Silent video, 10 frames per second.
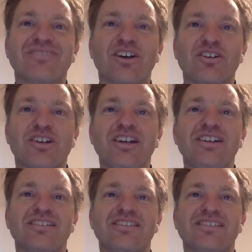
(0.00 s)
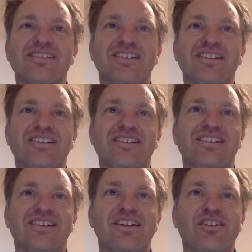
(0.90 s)
Okay,
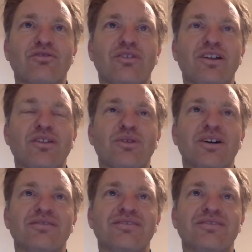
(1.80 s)
let's try another one.